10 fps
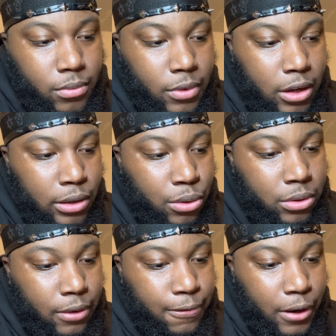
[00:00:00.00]
Um
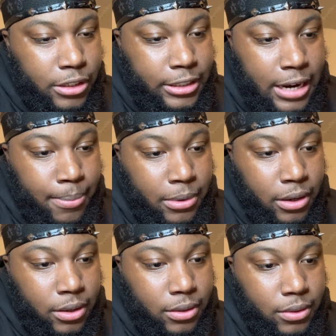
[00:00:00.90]
Luke the first
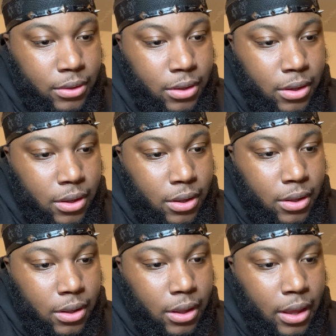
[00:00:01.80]
chapter
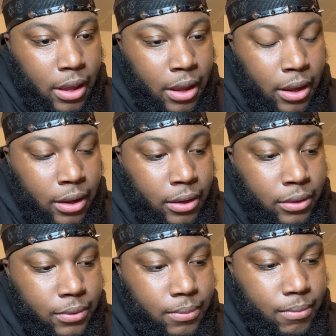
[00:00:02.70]
and